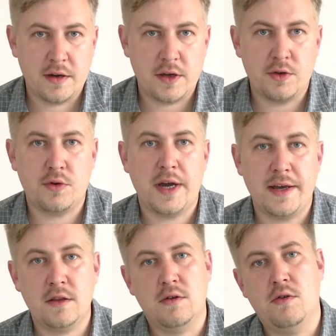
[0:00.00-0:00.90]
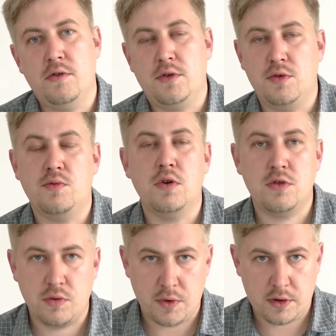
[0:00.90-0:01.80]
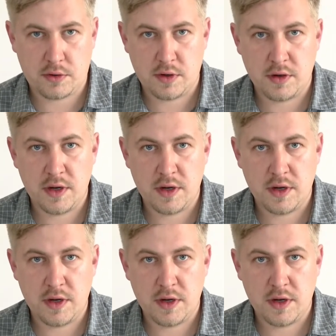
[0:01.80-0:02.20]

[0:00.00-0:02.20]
you can or you want to work?